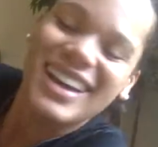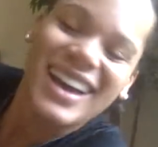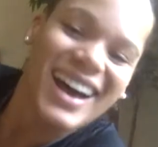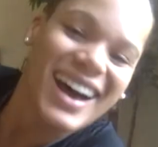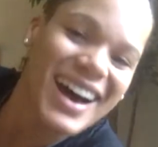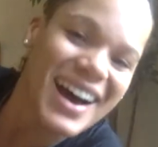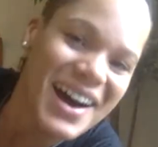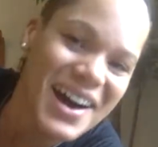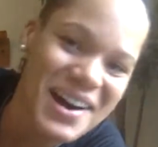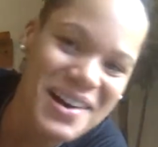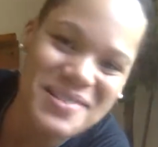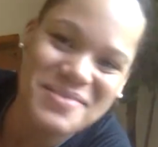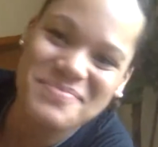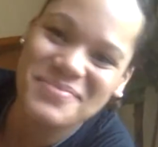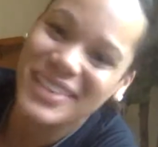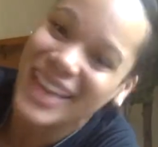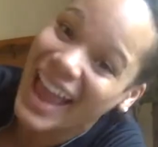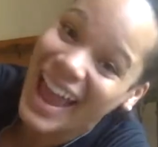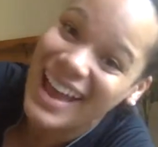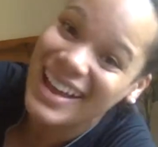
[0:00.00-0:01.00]
Um,
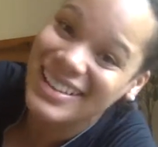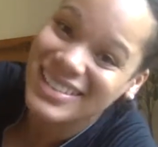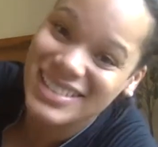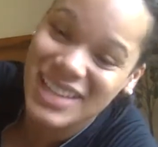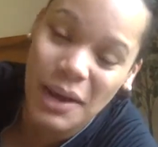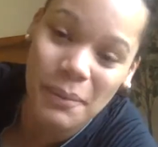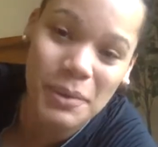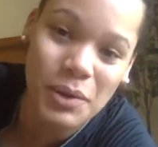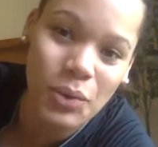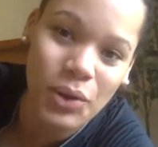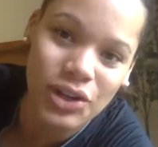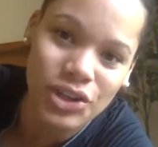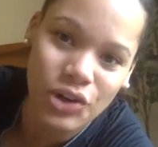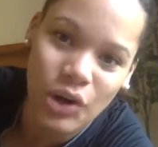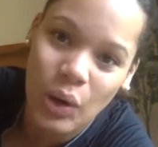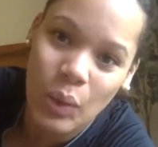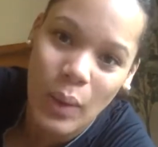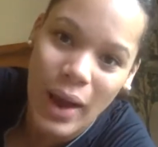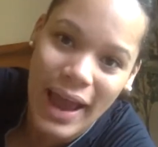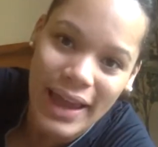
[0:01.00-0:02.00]
yeah, tell me what your
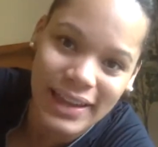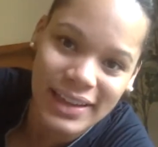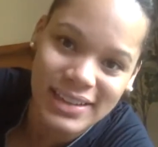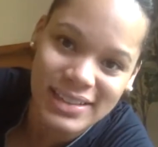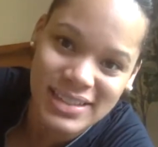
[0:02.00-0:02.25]
why is,